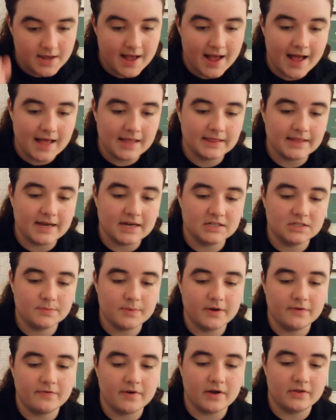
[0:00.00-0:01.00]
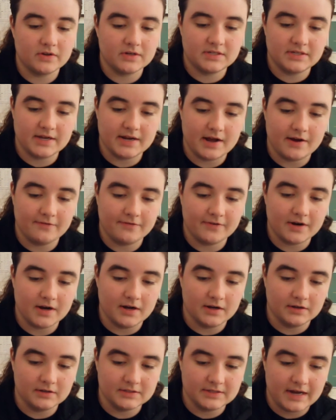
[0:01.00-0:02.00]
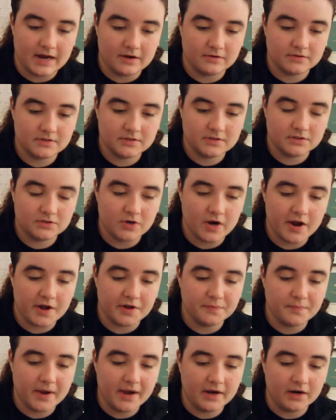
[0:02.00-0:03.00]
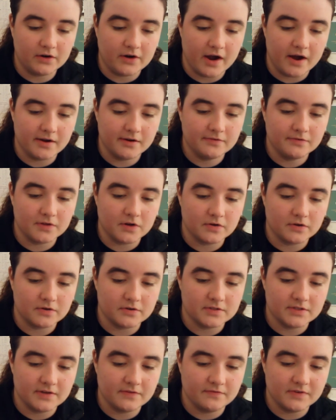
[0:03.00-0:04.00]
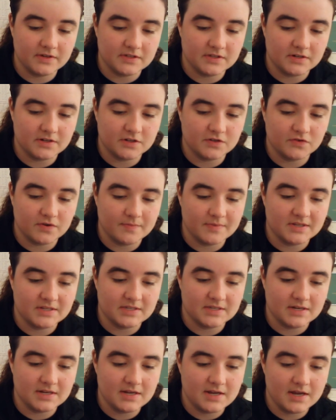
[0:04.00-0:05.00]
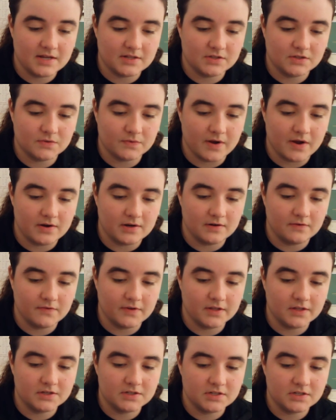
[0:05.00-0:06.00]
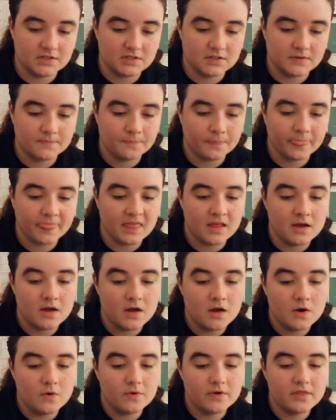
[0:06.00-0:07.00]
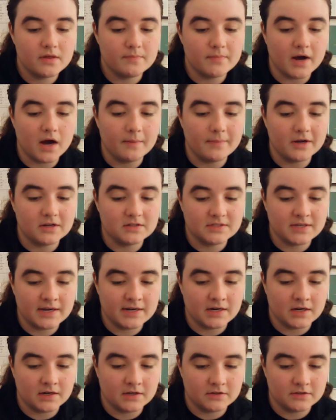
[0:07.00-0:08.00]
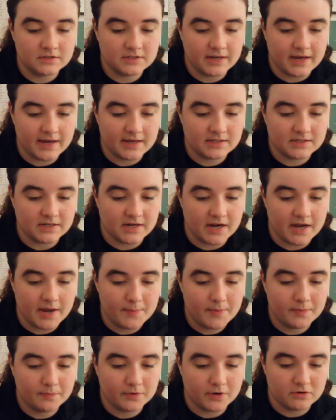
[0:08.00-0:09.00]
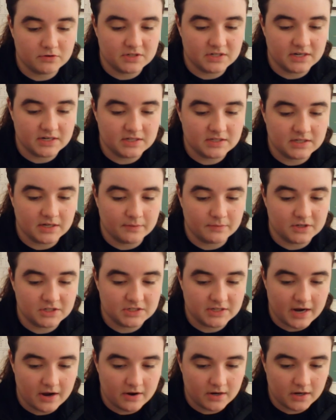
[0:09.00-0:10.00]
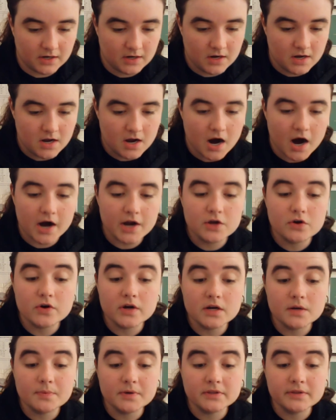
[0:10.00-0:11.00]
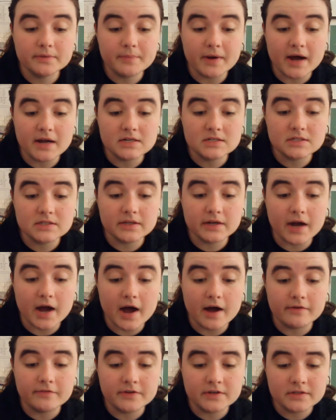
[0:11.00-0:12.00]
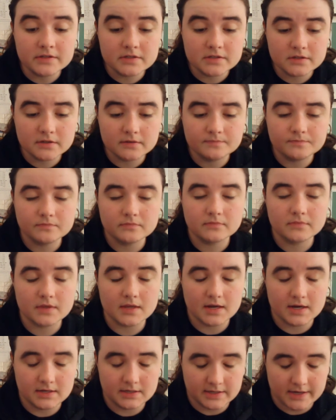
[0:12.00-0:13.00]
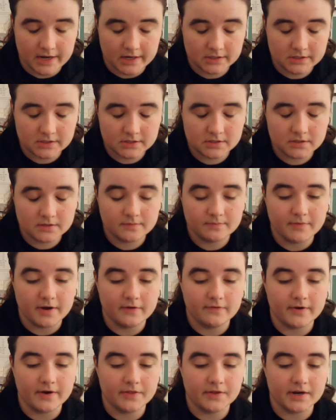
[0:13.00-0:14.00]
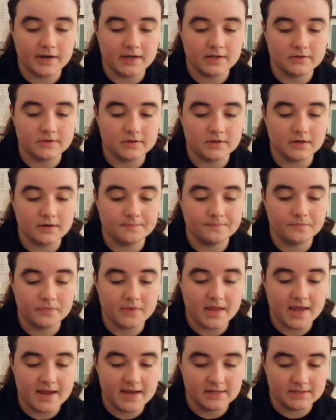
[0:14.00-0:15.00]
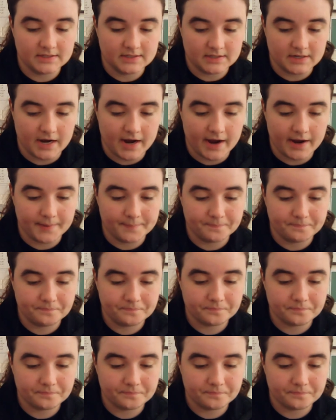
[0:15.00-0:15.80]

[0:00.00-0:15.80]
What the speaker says: At last my father set out for Uncle's house, trailed by a crowd of locals and visitors from the city and surrounding villages. When the mob outside Uncle's gate saw him approaching, someone shouted, "Are you going to put the bodies in the coffins?" "Yes," my father answered. "It's time."